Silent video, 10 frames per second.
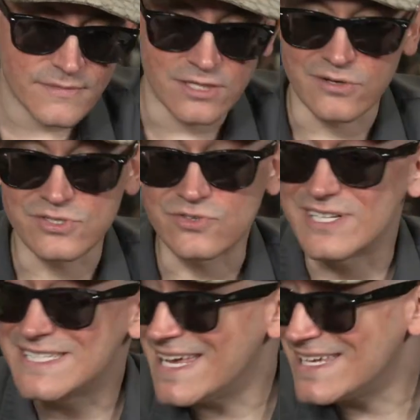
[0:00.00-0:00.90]
you know, sort
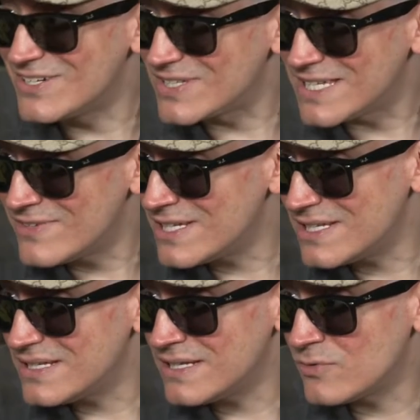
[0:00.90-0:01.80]
of take it or leave it
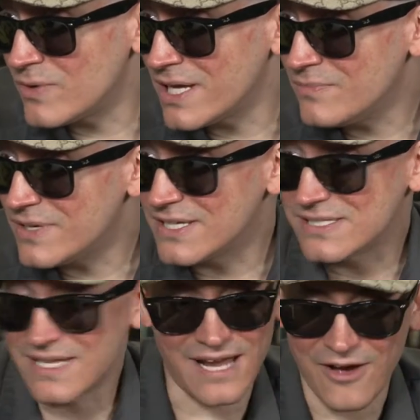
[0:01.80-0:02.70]
in a way,
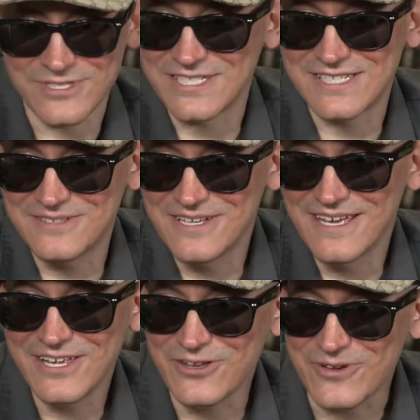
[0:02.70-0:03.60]
because then I would just,
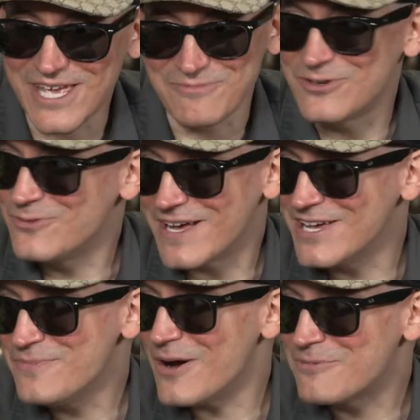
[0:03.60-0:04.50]
you know, keep doing my
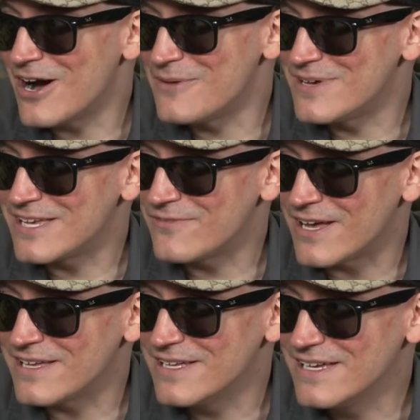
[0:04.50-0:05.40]
hip hop comic if
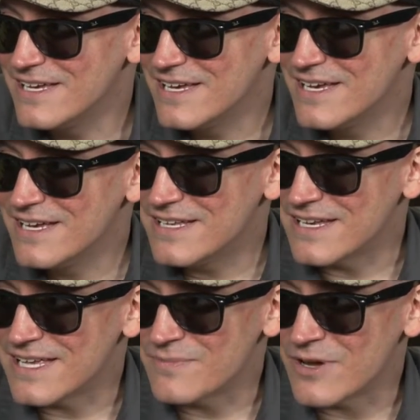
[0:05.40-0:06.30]
I
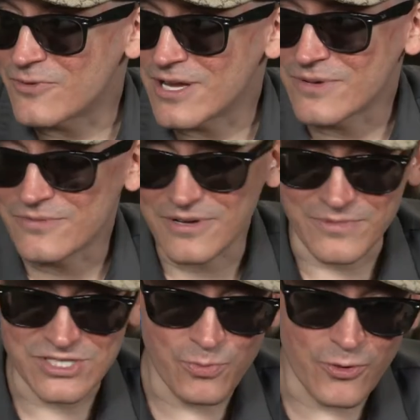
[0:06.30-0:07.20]
didn't get my way. I'm a, I'm
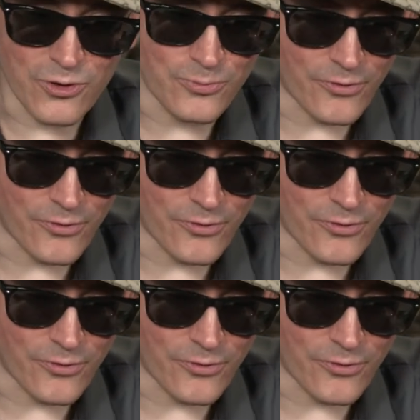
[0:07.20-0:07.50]
a spoiled